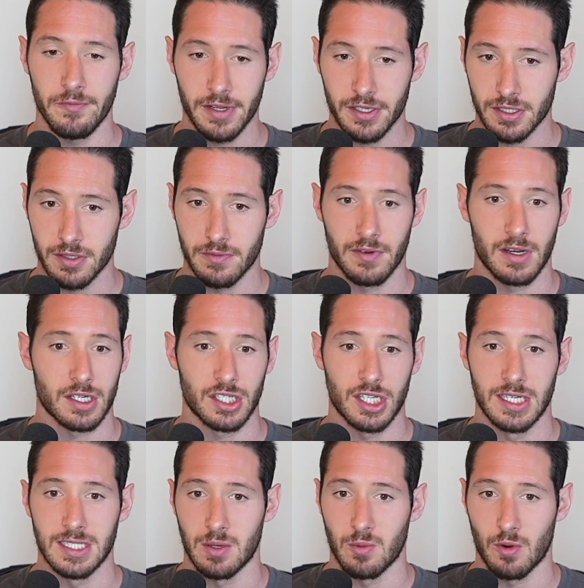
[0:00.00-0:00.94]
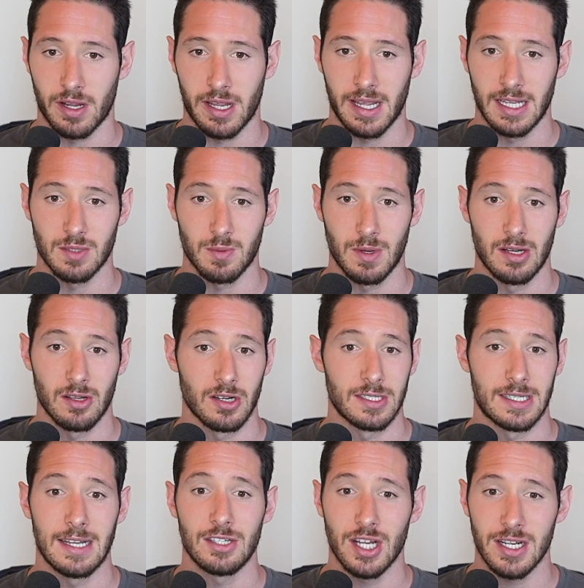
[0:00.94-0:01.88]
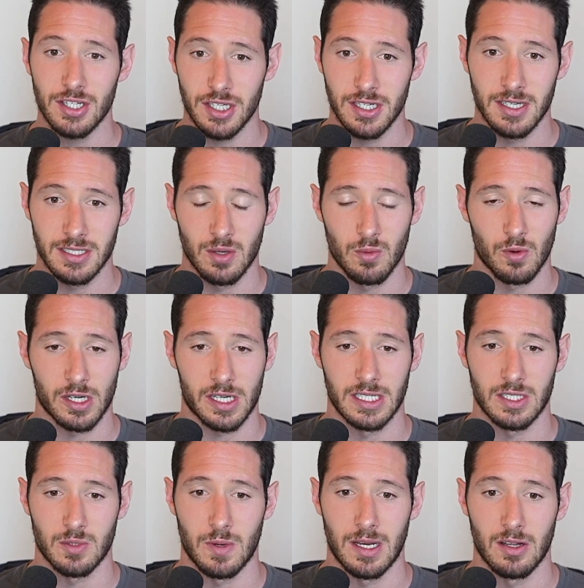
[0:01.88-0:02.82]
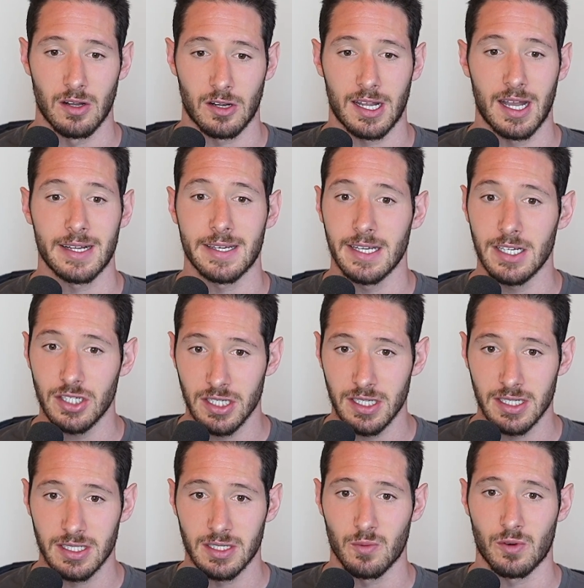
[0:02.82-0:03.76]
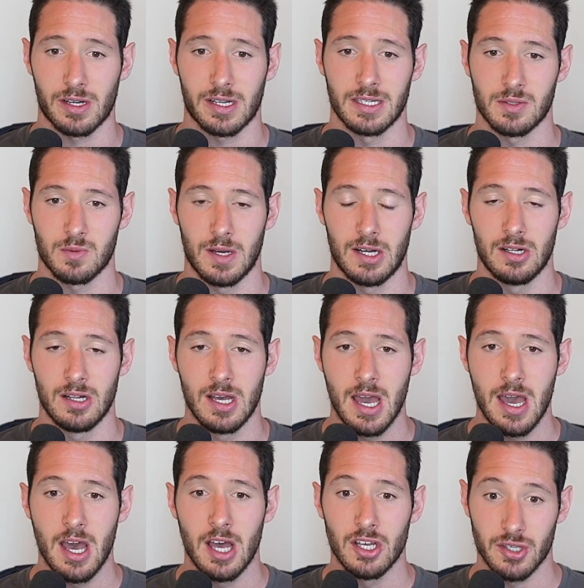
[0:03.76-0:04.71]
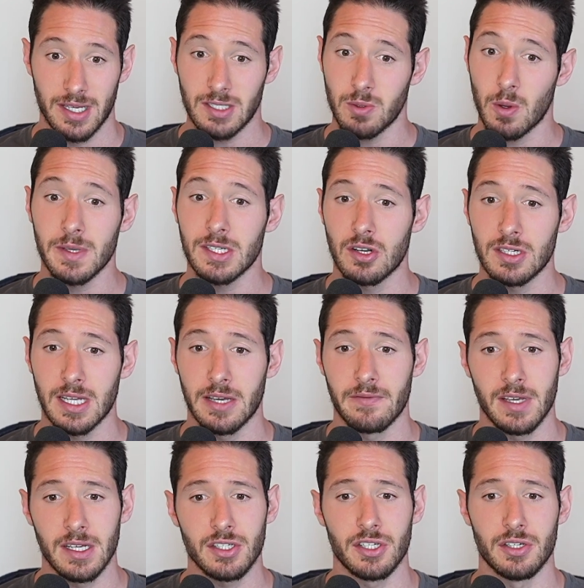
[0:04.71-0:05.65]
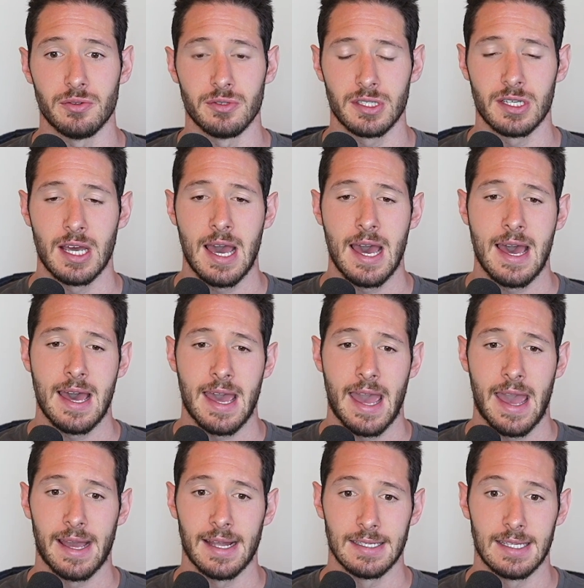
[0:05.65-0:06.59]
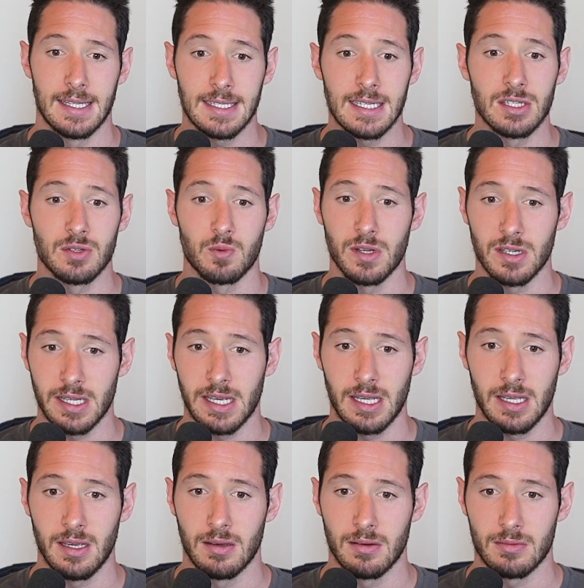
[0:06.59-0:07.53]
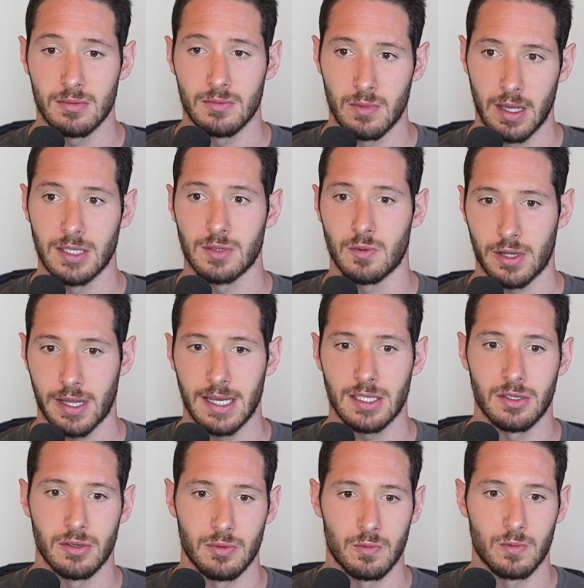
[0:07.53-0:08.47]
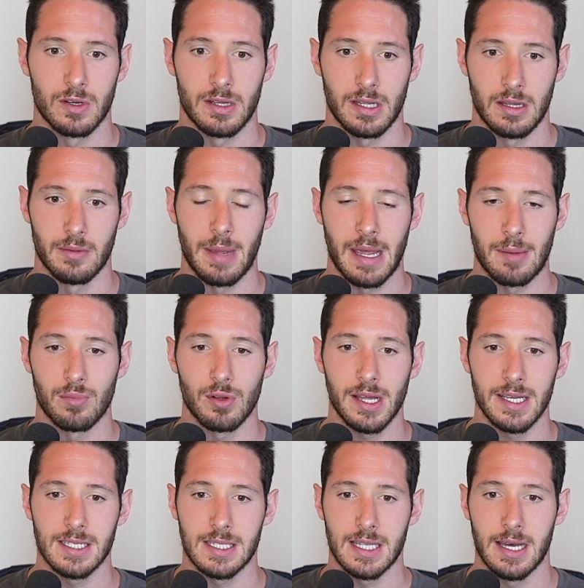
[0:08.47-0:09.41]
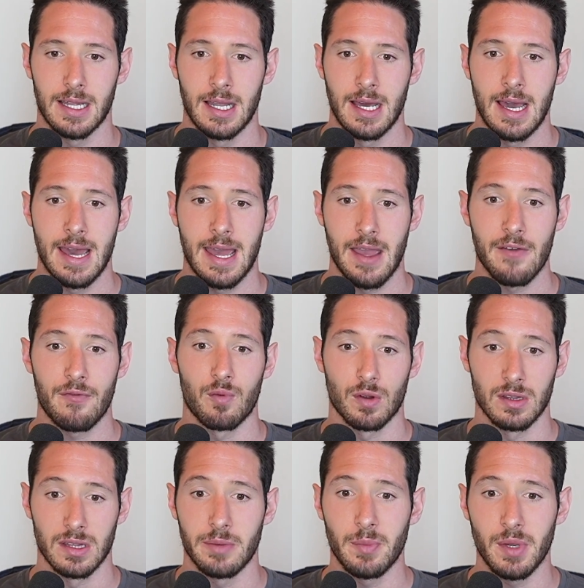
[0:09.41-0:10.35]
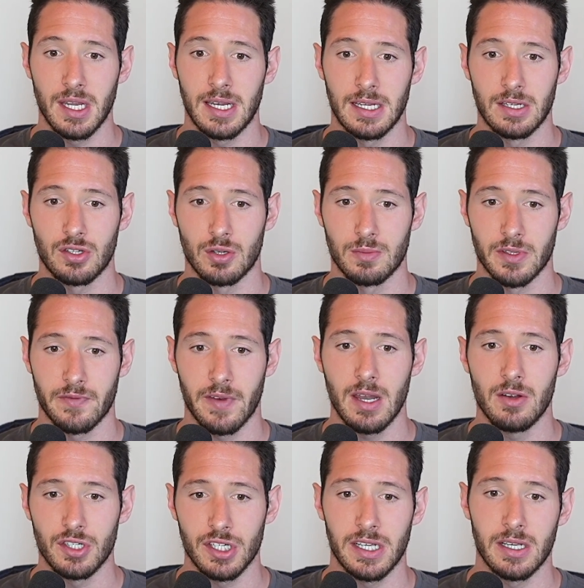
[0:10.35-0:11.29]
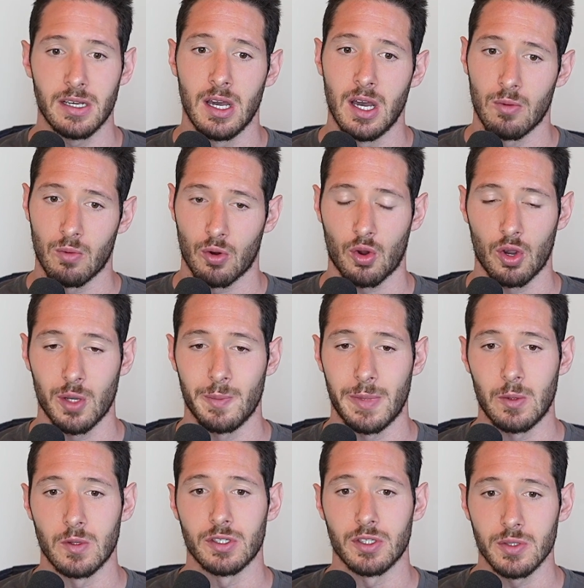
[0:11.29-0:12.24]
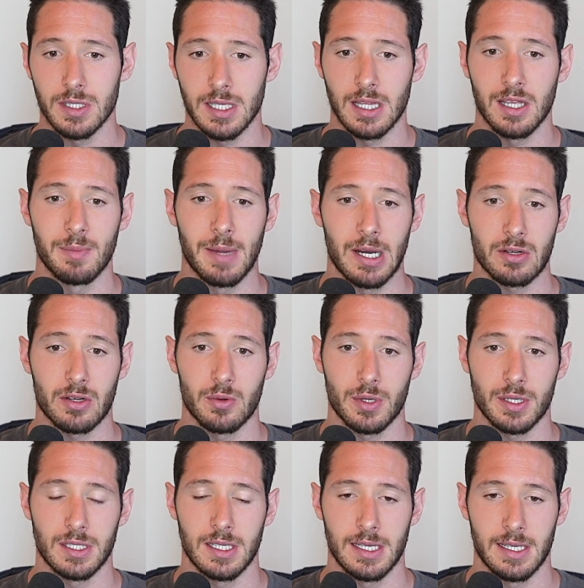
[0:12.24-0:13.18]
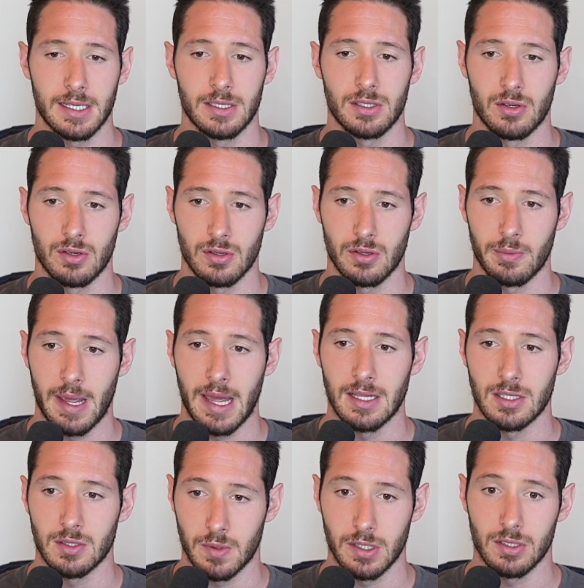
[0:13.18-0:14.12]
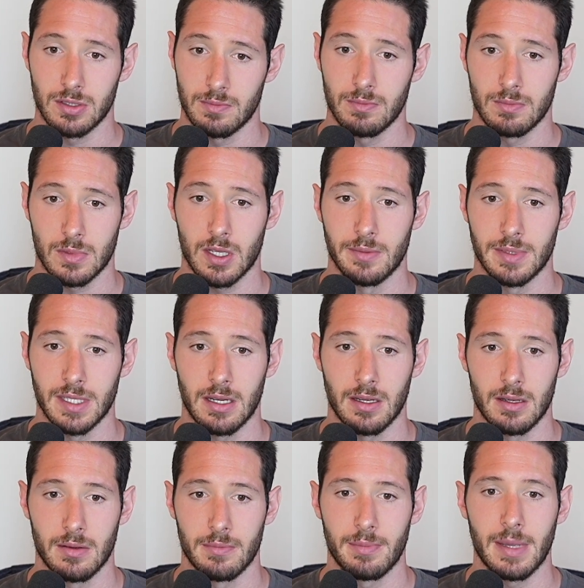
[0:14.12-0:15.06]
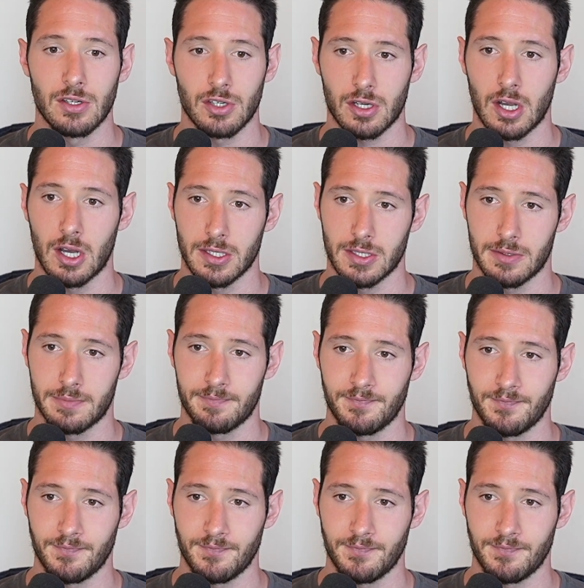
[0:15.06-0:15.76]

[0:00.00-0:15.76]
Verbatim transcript: fun- function isn't working as well. Our digestion doesn't work as well. Our cognition doesn't work as well. So that's when we start to have issues. And this is really, as we'll get to, really the main place that if we're limited in terms of energy, we're going to be reducing the amount going to the internal demands, which comes at a major cost.